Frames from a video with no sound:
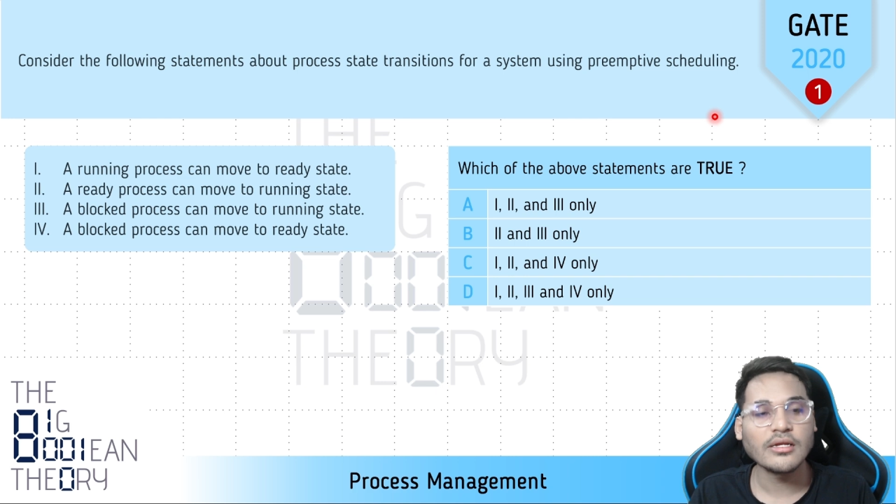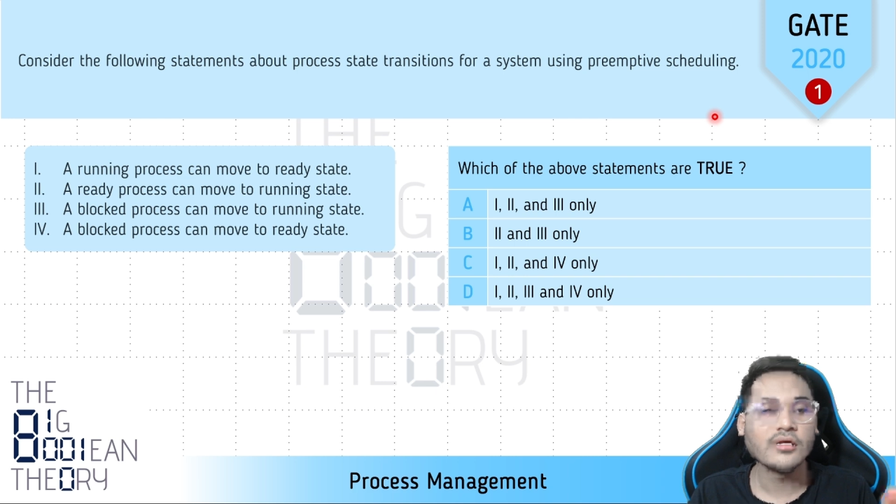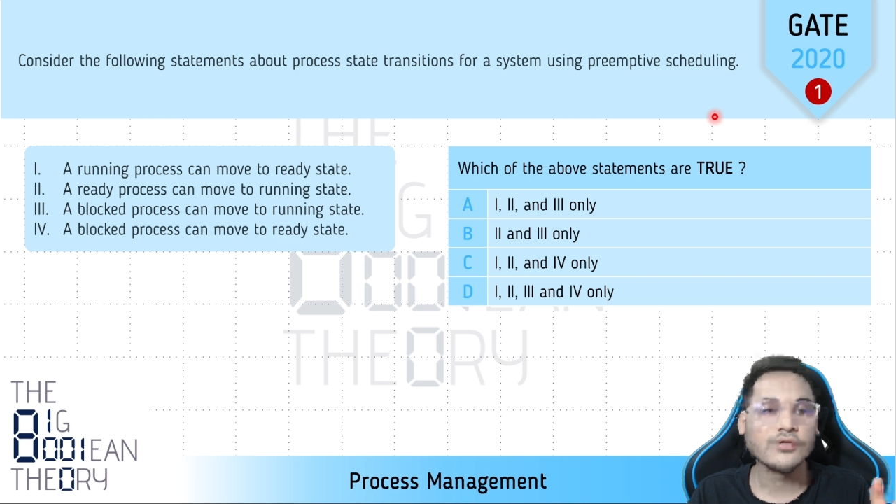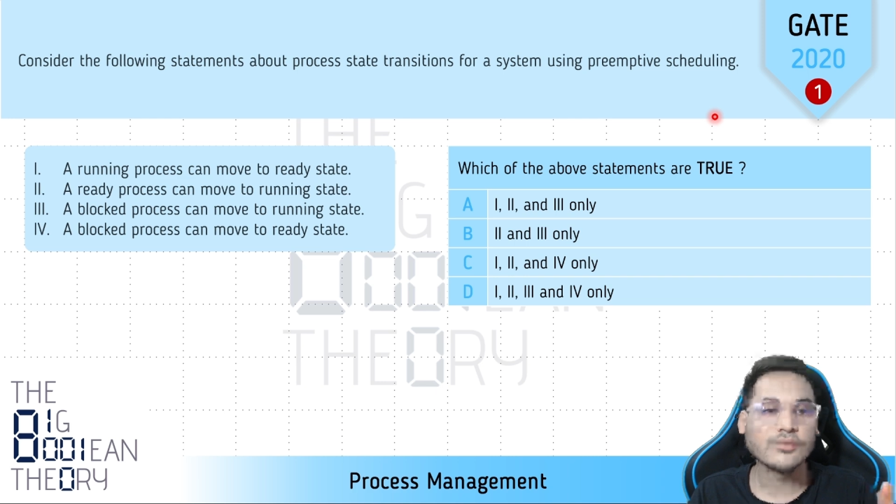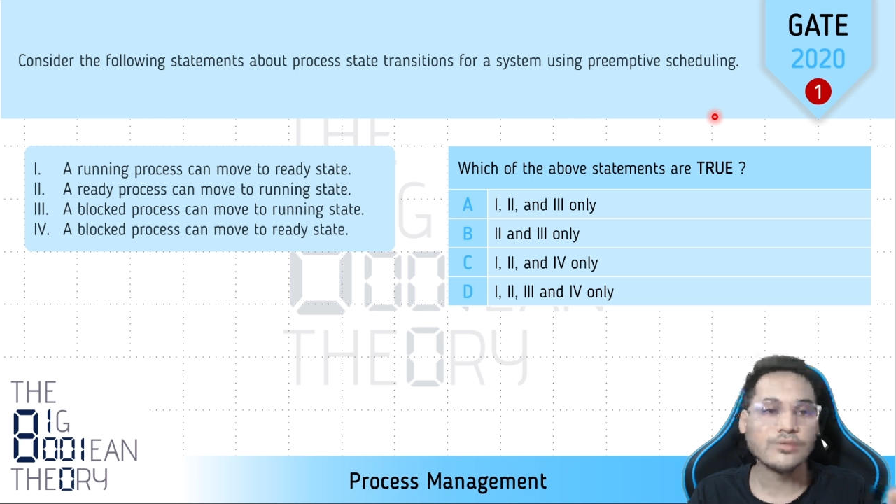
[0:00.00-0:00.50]

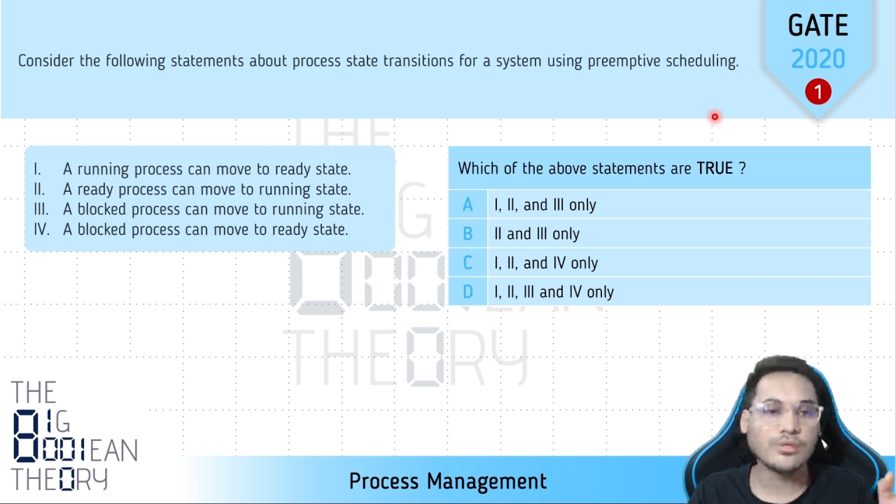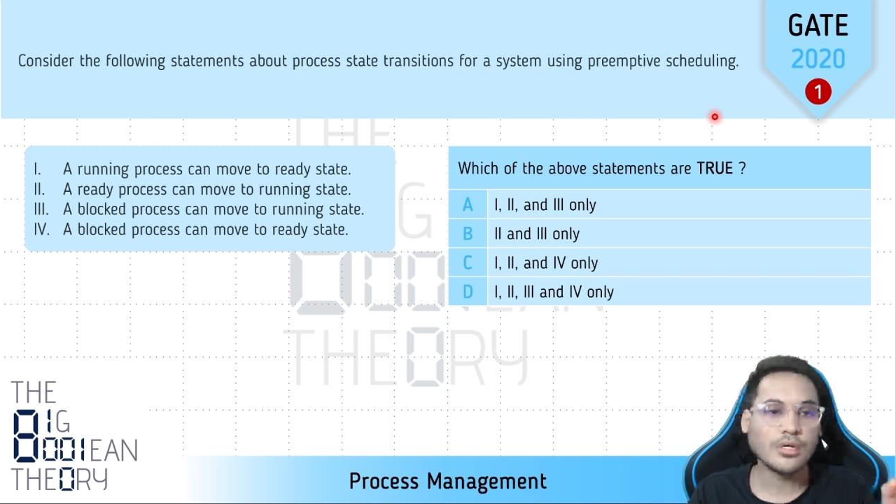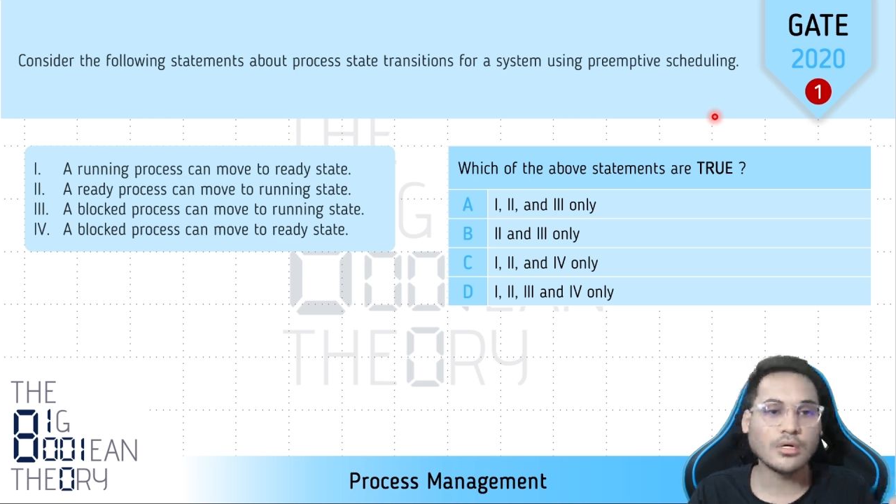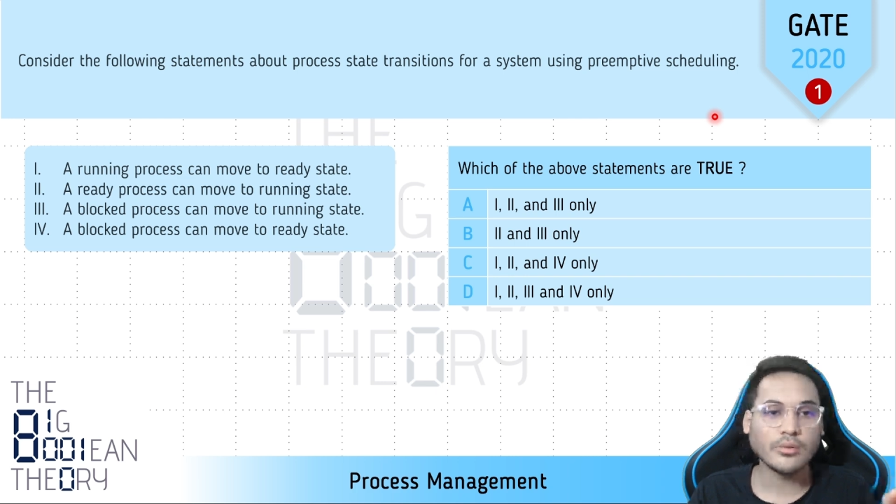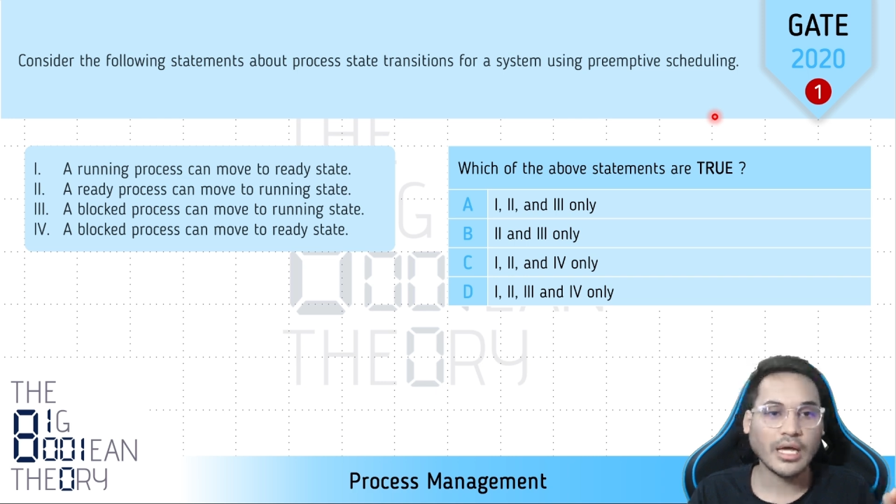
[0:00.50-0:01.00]
So
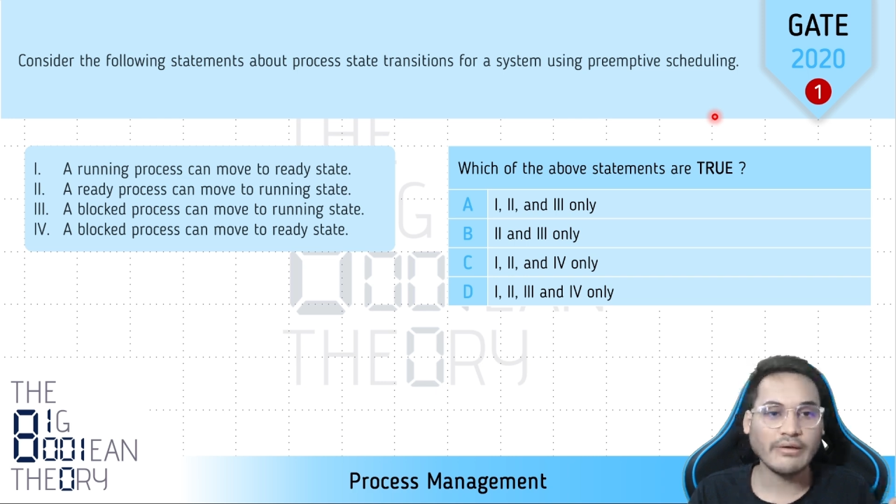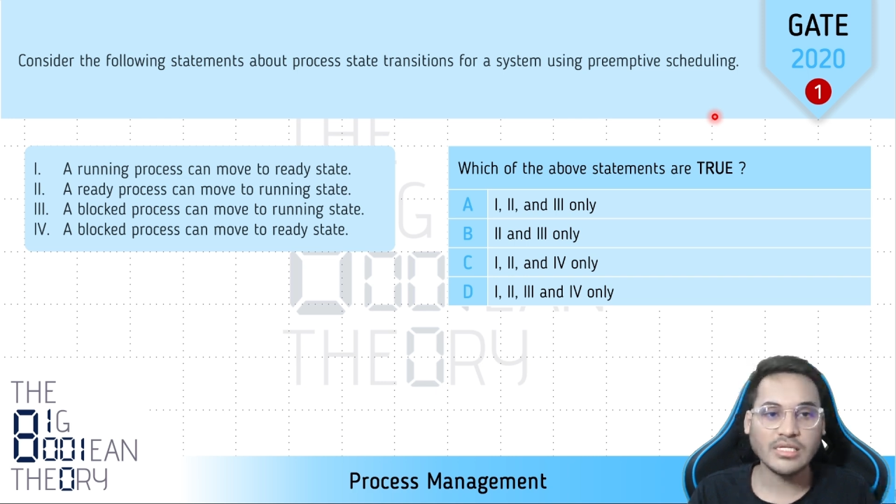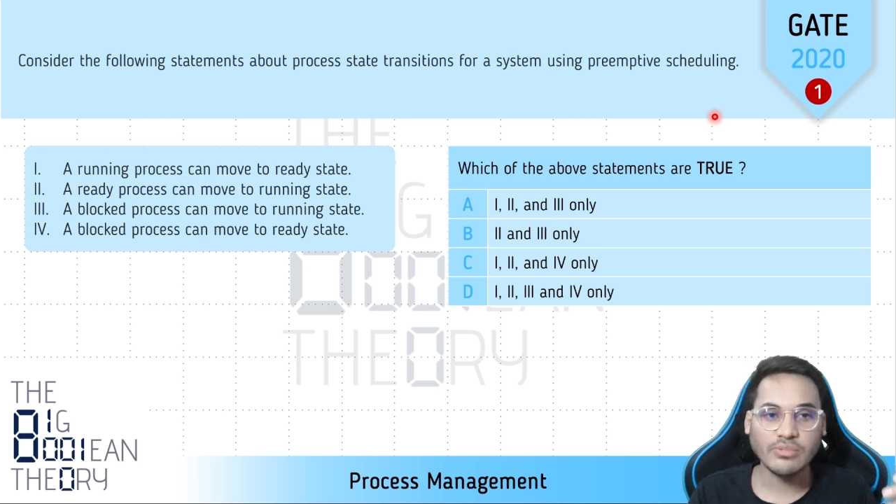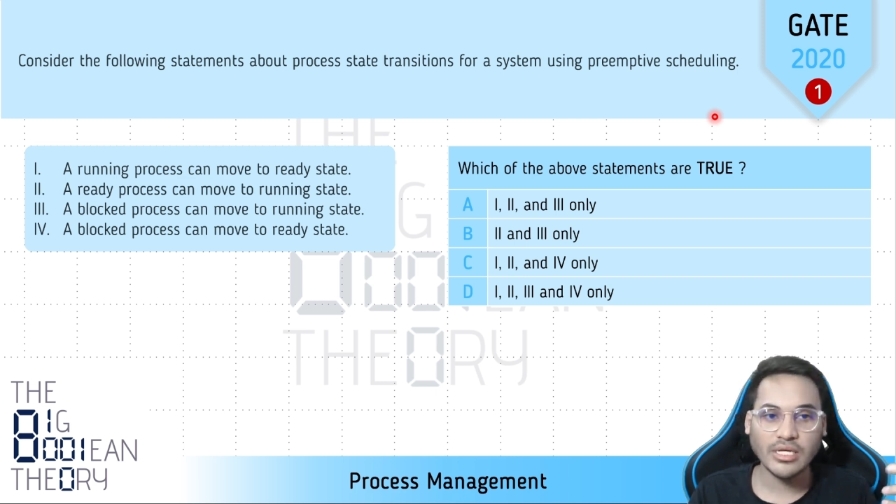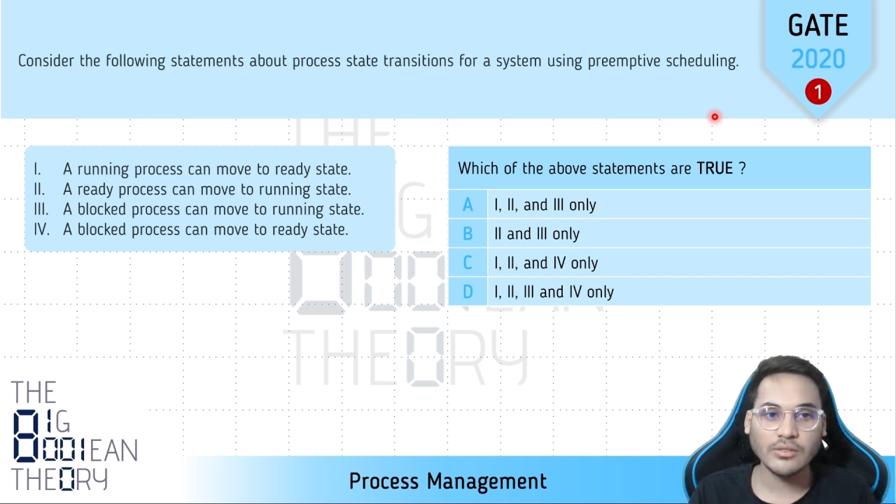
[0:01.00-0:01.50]
I will explain